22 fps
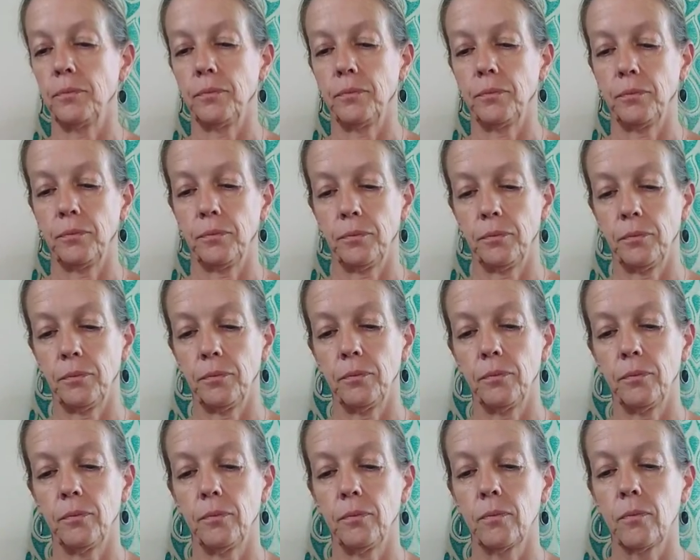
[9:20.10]
But the
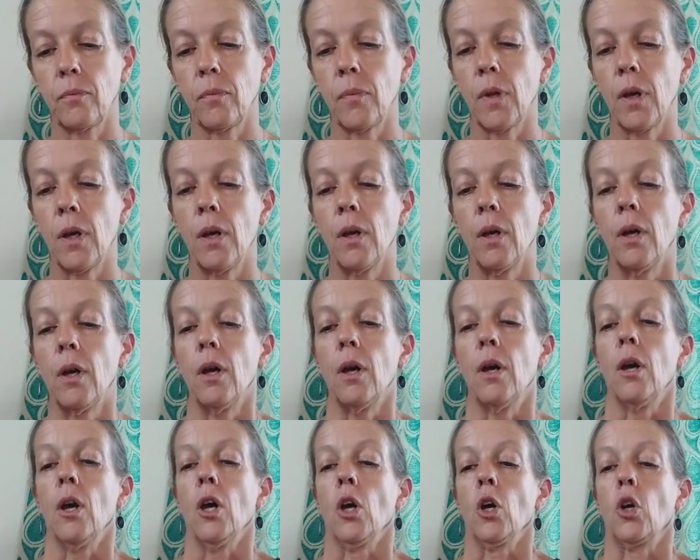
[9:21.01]
glass held,
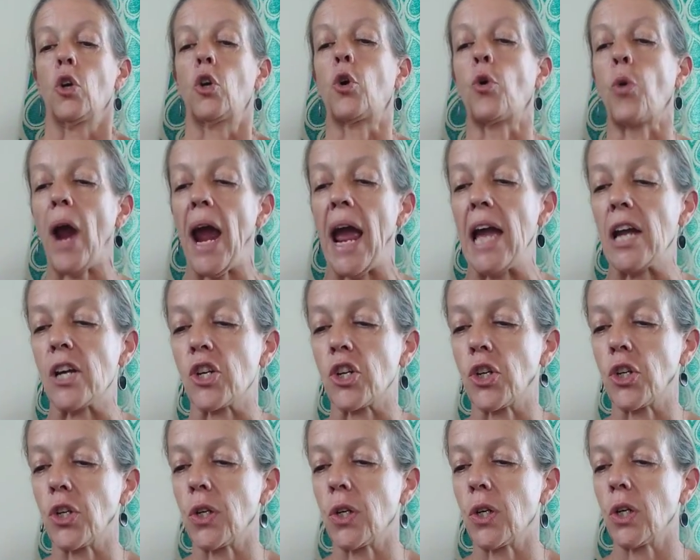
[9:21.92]
and the Canid
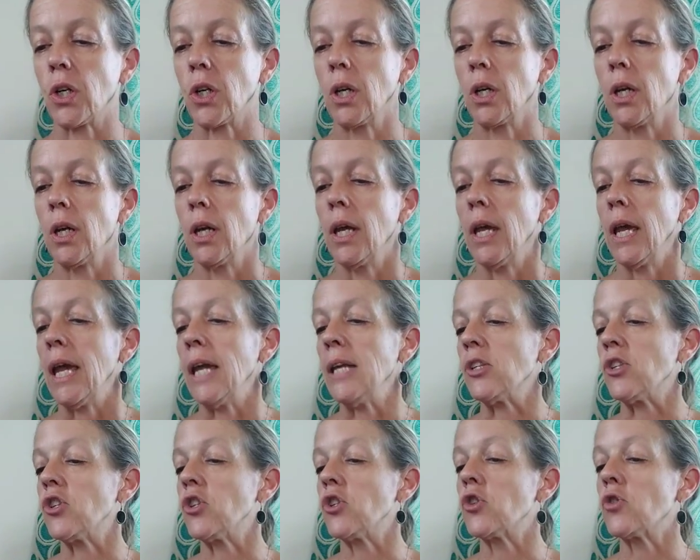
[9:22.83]
bounced off like
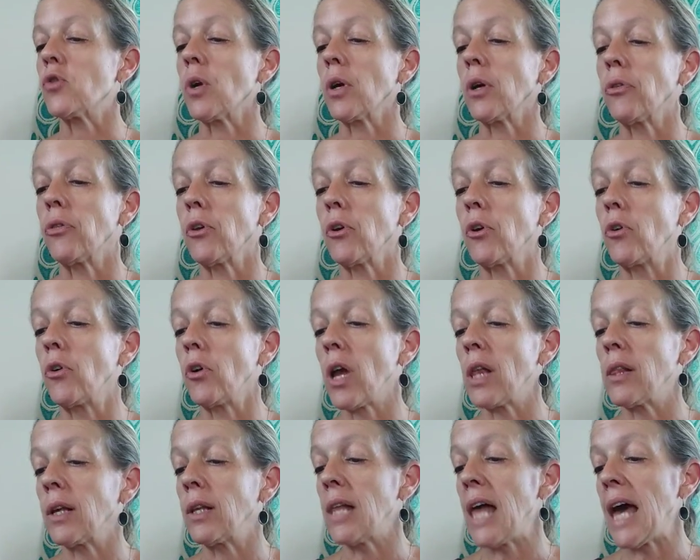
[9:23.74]
a rubber ball.
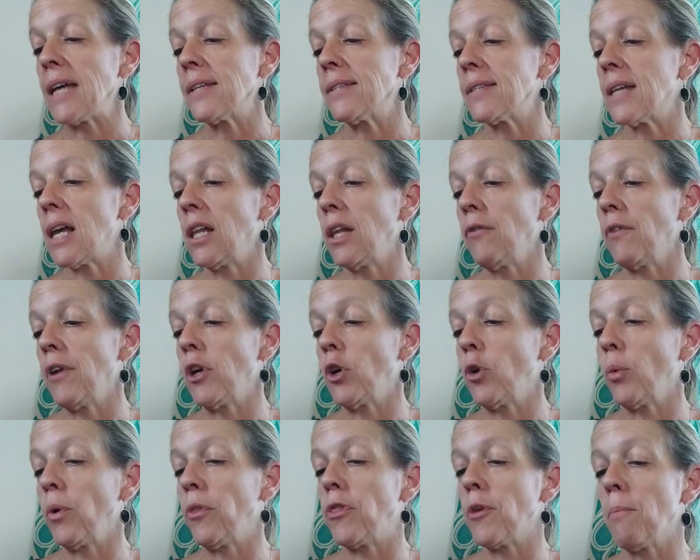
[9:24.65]
What
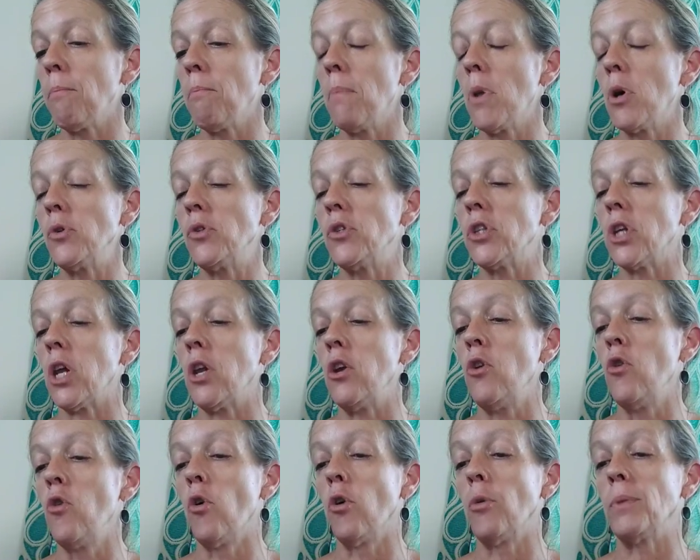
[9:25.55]
did I tell you?
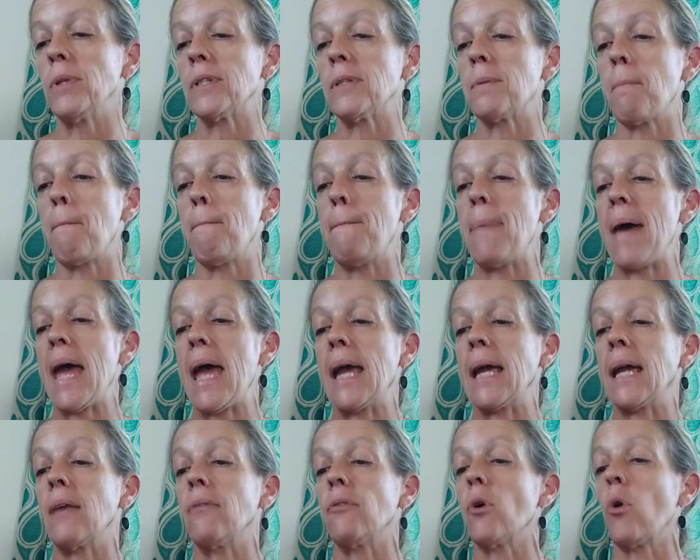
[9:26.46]
Shouted Mr.
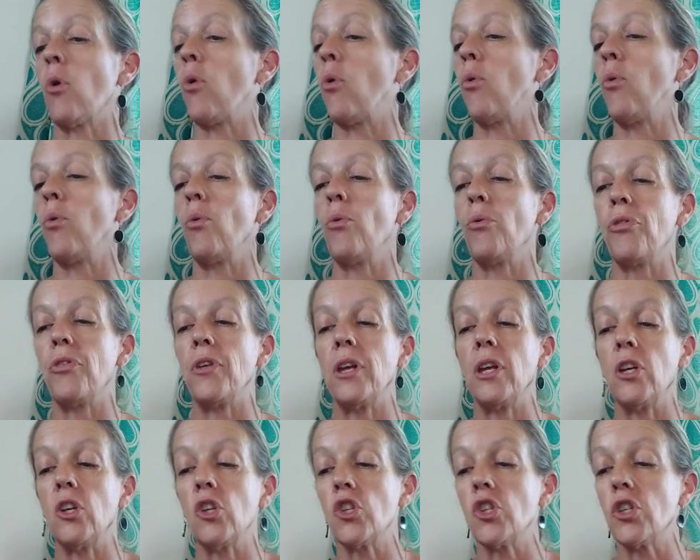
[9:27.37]
Wonka,
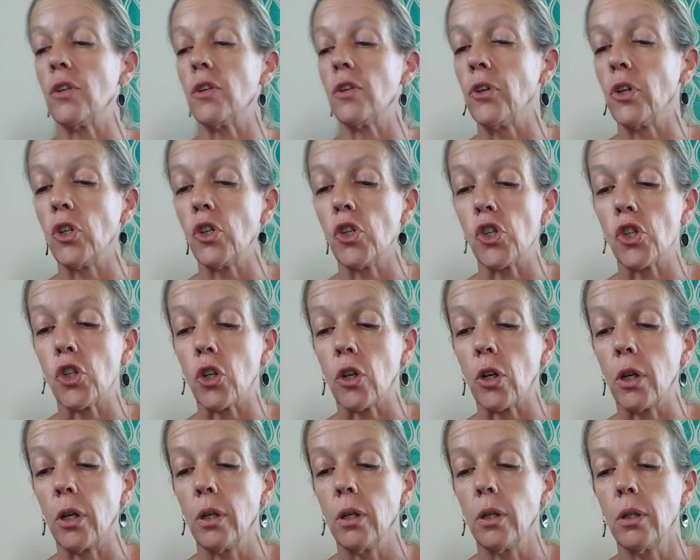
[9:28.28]
triumphant. We're safe
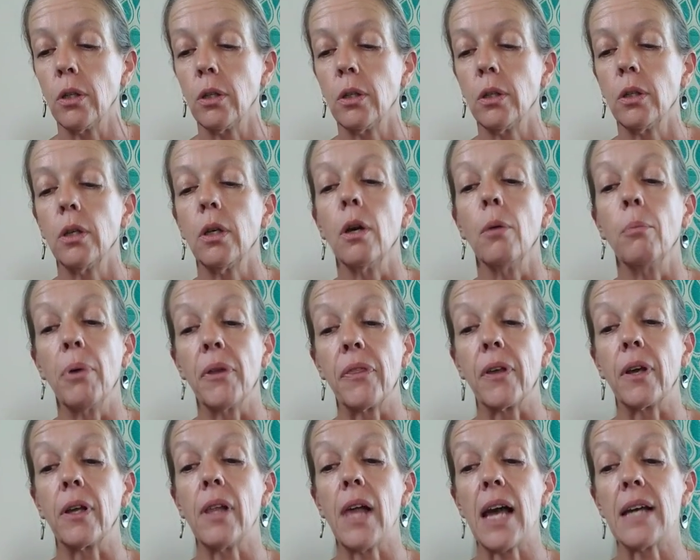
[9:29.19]
as sausages in
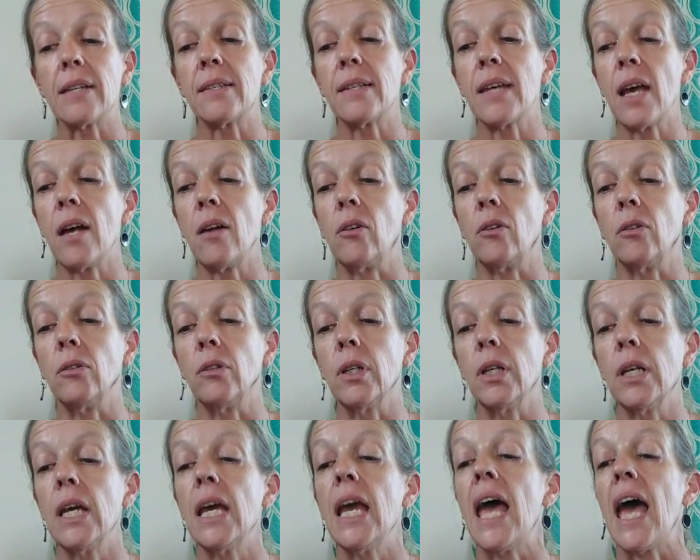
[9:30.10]
here.
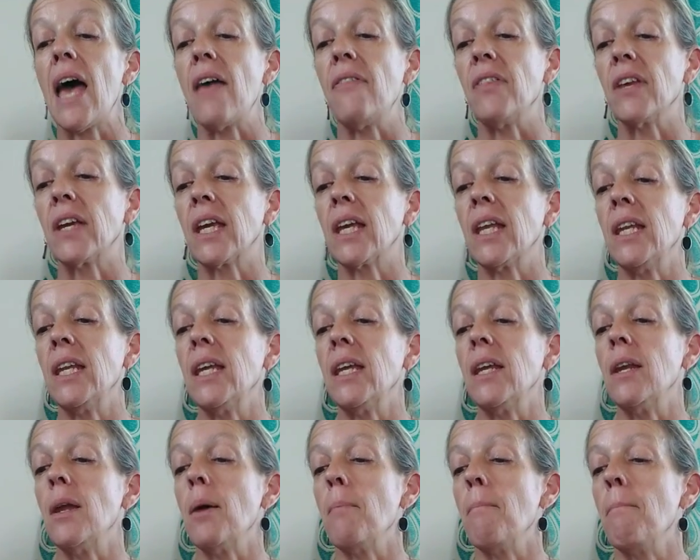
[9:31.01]
He'll have a nasty
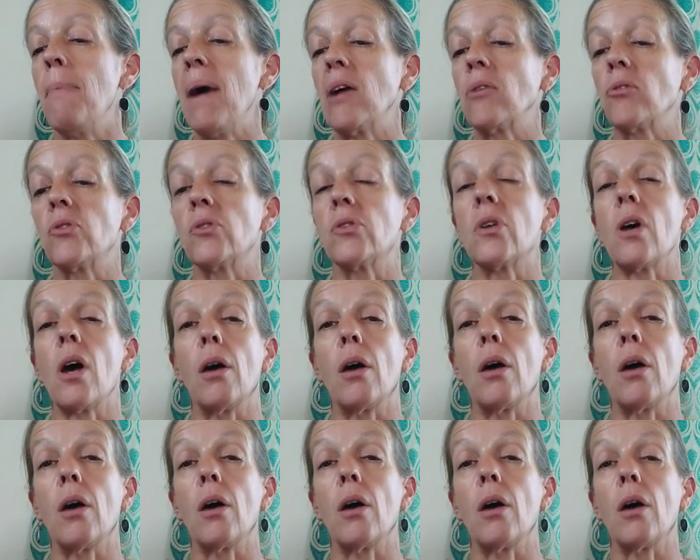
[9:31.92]
headache after
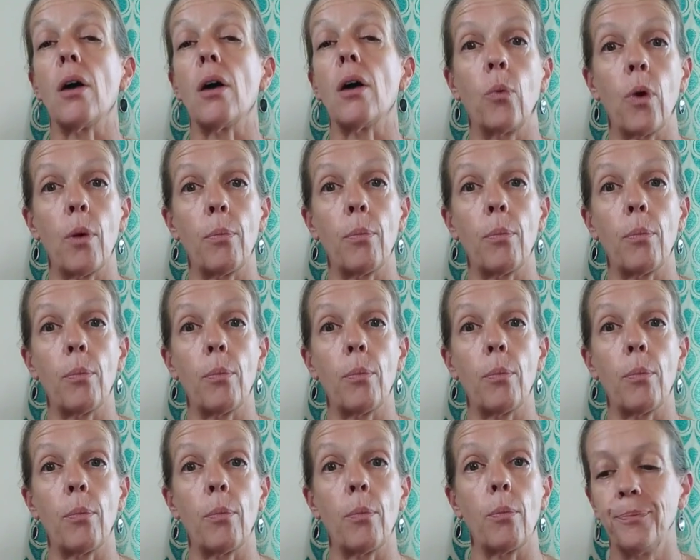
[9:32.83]
that, said
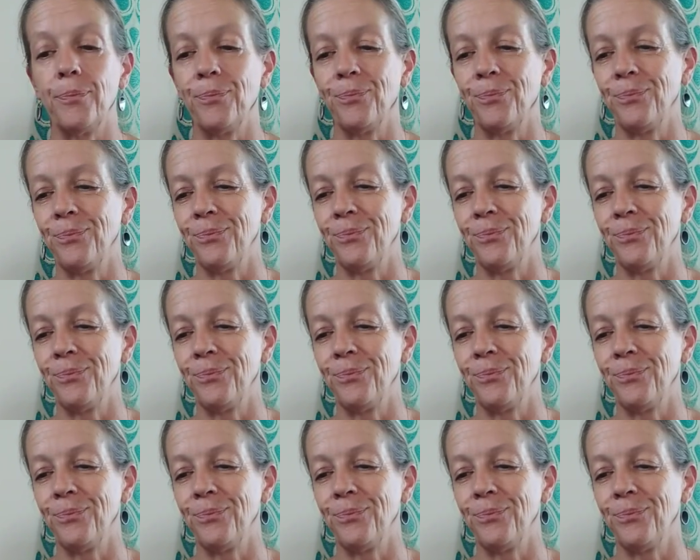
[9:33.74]
Grandpa Joe.